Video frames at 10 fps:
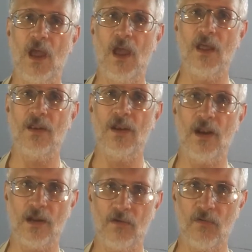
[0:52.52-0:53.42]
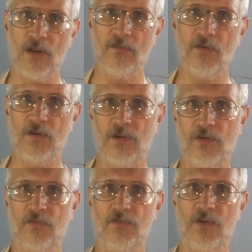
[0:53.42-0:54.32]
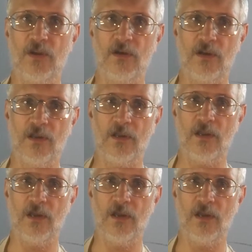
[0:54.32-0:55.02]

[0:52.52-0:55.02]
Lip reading: and then I crave it insanely.